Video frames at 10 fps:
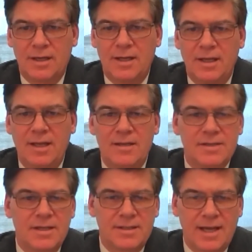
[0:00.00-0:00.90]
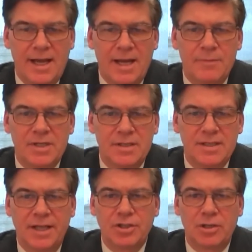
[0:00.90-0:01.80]
he has at times
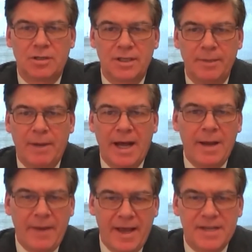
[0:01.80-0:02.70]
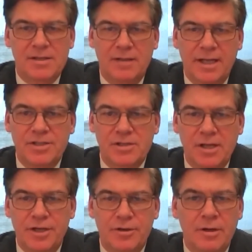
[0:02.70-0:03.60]
intentionally bypassed the
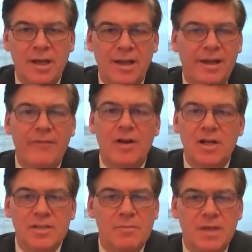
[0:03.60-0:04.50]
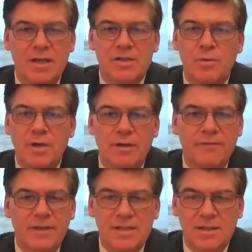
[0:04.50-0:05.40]
legislature, even on some things that we could
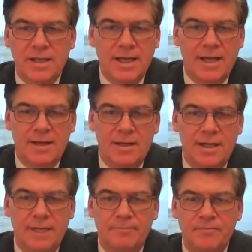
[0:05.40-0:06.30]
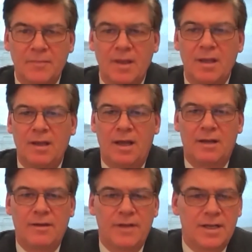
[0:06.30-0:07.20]
have easily gotten done.
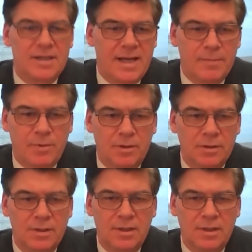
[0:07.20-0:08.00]
I'll give you an example.